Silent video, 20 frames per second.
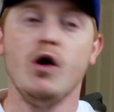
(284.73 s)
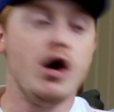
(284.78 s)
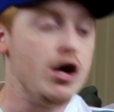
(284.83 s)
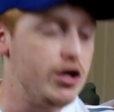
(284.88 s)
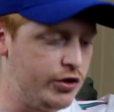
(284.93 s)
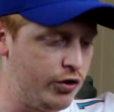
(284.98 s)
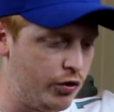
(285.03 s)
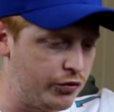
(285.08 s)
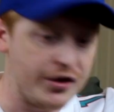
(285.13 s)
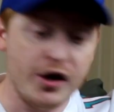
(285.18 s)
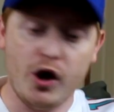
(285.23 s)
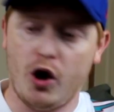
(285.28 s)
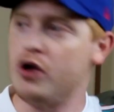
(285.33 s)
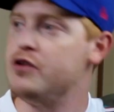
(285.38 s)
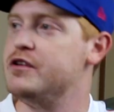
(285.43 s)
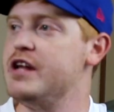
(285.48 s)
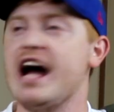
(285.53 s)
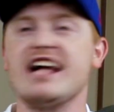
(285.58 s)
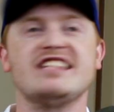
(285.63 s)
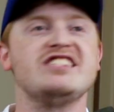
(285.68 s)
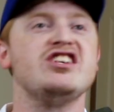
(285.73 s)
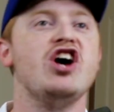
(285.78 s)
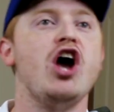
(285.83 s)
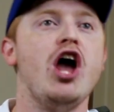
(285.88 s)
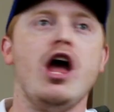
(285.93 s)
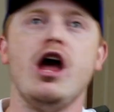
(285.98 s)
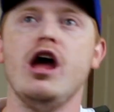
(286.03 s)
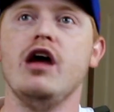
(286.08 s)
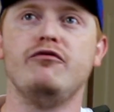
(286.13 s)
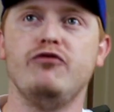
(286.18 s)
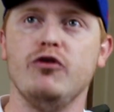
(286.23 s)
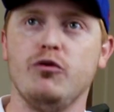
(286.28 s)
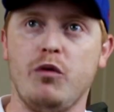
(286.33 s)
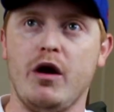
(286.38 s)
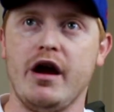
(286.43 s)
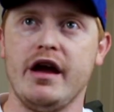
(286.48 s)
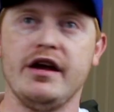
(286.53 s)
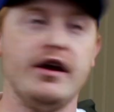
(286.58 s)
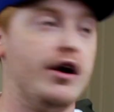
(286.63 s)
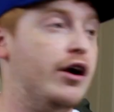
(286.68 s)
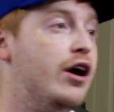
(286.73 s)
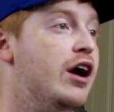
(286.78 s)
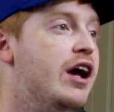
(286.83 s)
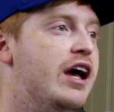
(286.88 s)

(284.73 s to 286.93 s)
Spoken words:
You know, there are gnats everywhere here.